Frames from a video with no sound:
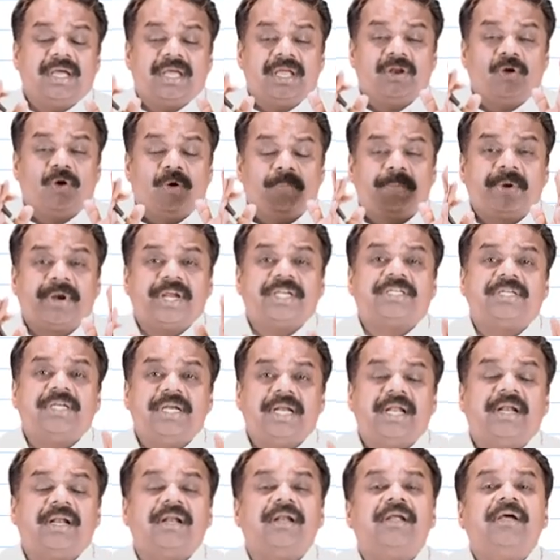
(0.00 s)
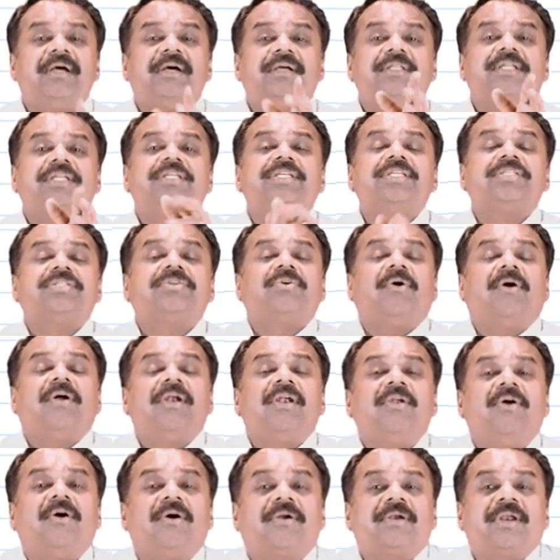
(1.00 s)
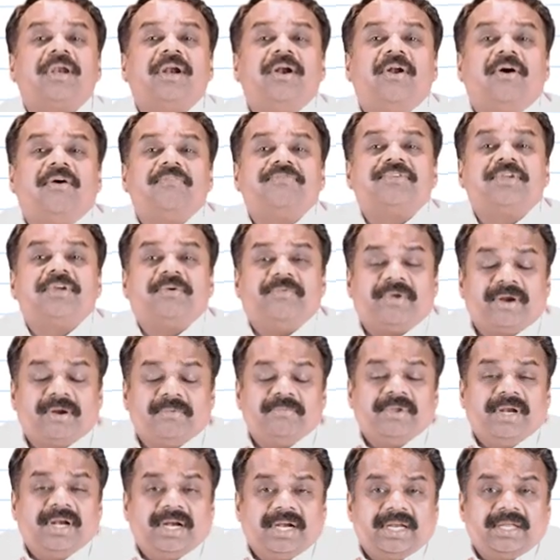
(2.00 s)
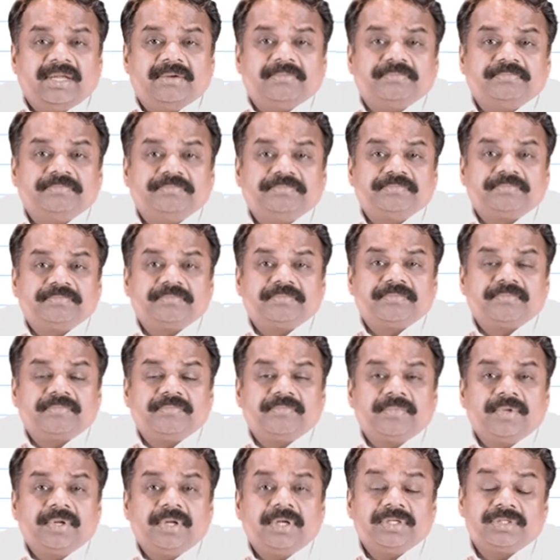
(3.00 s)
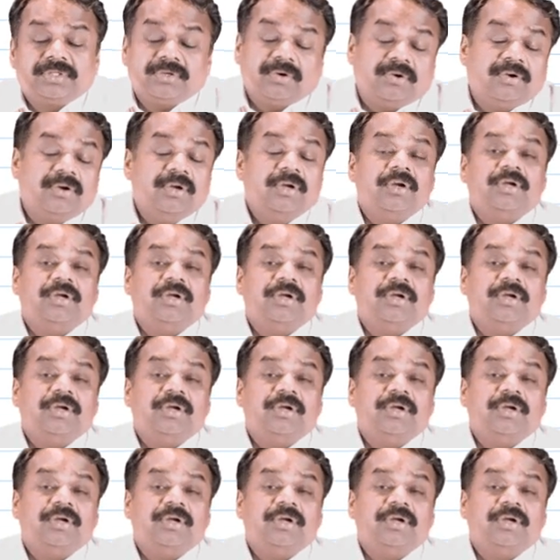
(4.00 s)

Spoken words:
operational, this is called doctrine of severability. So